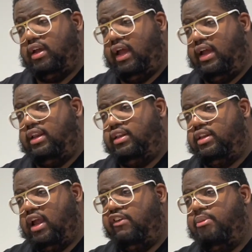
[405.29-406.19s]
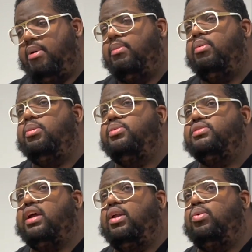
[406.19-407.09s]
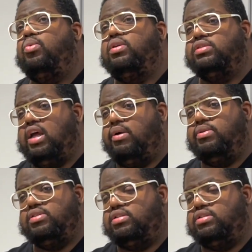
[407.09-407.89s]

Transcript: and I remember we was getting Alton Towers.